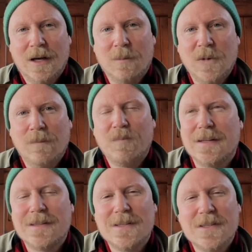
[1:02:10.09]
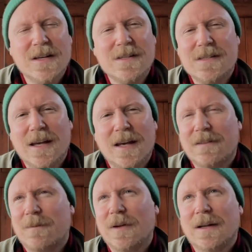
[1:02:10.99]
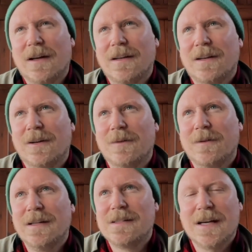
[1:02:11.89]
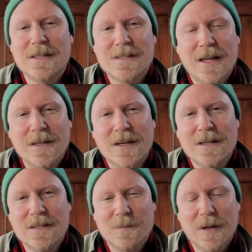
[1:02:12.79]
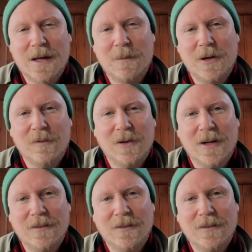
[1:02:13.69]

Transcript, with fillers: I mean, there's this nice saying, something like, you know, it takes ten years to become an overnight